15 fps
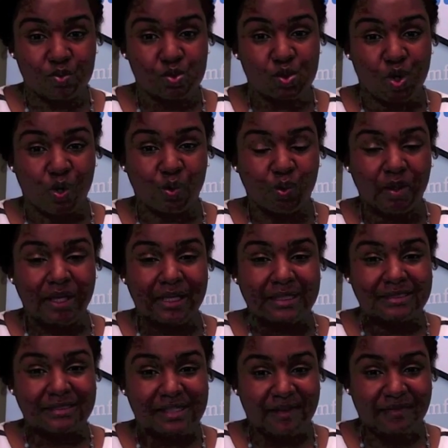So
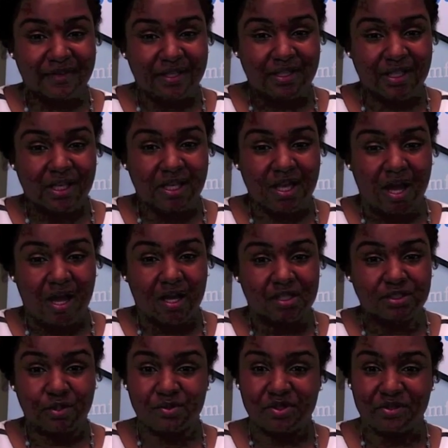definitely uh,
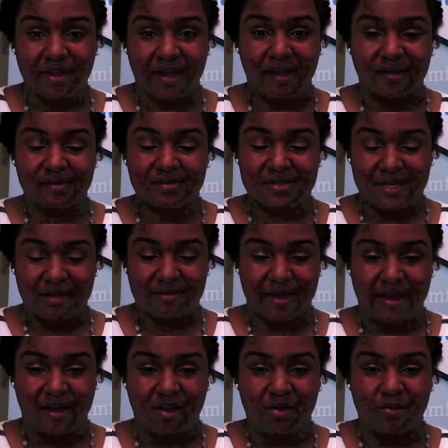don't turn that, down
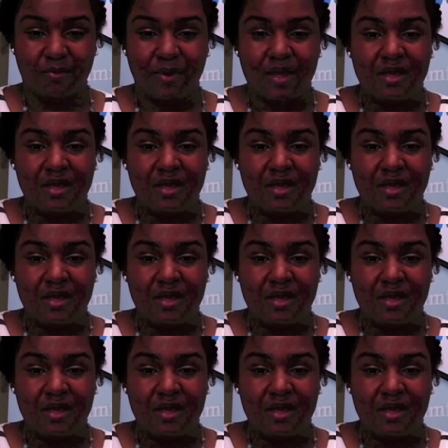that help.